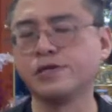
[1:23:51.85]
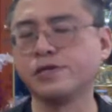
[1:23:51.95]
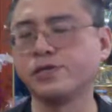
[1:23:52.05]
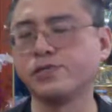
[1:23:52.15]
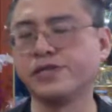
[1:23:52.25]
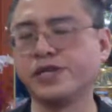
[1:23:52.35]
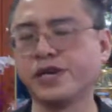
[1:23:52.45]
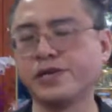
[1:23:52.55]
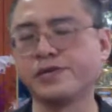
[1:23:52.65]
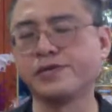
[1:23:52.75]
is to be
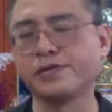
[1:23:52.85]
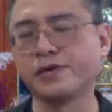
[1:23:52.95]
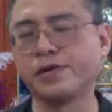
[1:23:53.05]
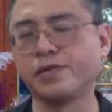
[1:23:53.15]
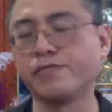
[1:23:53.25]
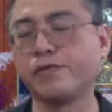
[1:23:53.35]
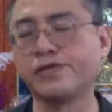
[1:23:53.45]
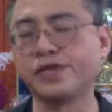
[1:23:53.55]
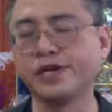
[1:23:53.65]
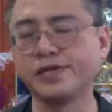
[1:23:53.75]
dead, or more
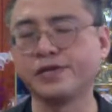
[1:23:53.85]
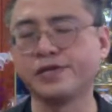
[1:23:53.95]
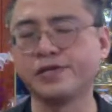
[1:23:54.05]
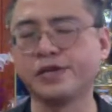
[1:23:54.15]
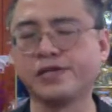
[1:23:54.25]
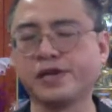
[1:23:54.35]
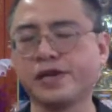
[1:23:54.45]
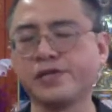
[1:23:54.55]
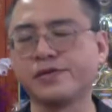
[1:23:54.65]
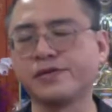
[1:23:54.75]
dead than dead.